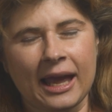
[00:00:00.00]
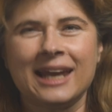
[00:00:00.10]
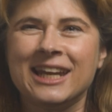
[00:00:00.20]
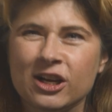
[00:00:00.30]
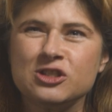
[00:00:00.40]

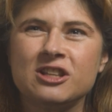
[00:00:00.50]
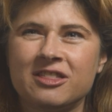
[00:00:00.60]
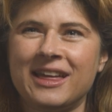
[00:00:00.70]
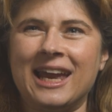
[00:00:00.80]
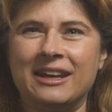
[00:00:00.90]
And here's the
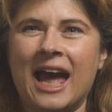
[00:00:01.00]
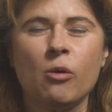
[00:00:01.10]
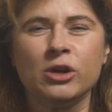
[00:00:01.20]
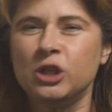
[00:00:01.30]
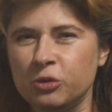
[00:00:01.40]
thing, now
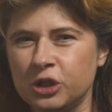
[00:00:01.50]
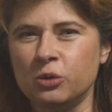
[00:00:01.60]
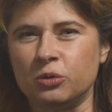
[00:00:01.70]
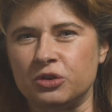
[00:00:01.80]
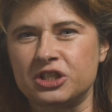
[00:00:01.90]
when you
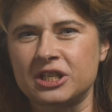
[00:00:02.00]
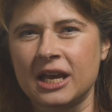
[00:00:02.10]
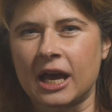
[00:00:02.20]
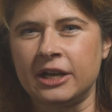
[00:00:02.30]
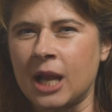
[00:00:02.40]
use
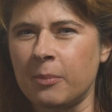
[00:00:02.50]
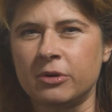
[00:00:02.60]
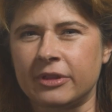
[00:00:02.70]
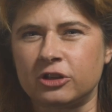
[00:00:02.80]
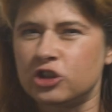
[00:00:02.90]
a
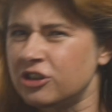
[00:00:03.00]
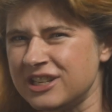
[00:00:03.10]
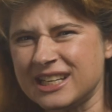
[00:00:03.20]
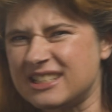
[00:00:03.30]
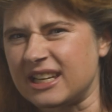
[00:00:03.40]
number that
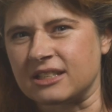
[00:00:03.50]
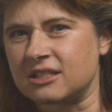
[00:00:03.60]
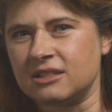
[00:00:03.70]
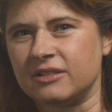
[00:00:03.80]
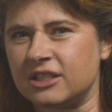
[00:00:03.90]
shouldn't
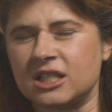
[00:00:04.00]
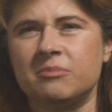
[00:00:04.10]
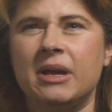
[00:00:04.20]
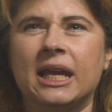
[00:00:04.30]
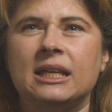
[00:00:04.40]
exist, that
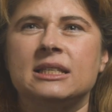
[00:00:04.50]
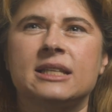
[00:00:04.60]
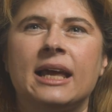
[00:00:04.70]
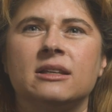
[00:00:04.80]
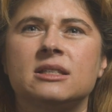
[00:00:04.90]
doesn't make any
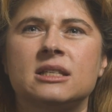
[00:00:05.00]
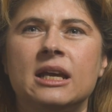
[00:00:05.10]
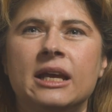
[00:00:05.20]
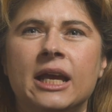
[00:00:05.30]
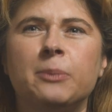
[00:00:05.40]
sense,
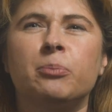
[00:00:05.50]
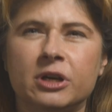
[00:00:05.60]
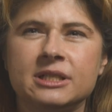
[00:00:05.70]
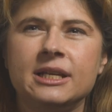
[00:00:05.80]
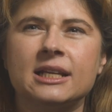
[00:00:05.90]
it
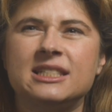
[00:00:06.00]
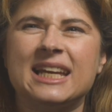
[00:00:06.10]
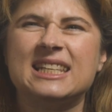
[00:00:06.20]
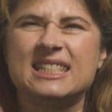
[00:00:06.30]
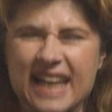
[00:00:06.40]
predicts
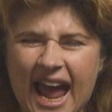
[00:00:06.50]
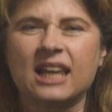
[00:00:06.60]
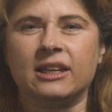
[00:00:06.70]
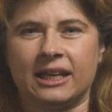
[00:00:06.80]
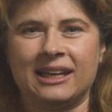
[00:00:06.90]

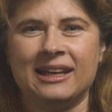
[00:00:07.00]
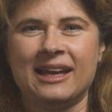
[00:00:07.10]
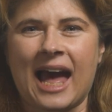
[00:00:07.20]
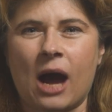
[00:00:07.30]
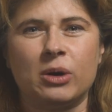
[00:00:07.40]
exactly
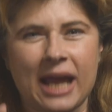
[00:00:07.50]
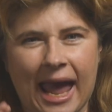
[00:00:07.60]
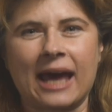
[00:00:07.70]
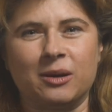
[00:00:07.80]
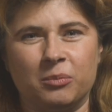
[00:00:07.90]
how an
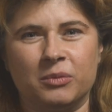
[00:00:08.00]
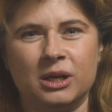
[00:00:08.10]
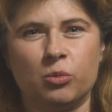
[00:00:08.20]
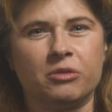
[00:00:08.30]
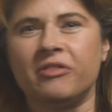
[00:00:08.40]
atom will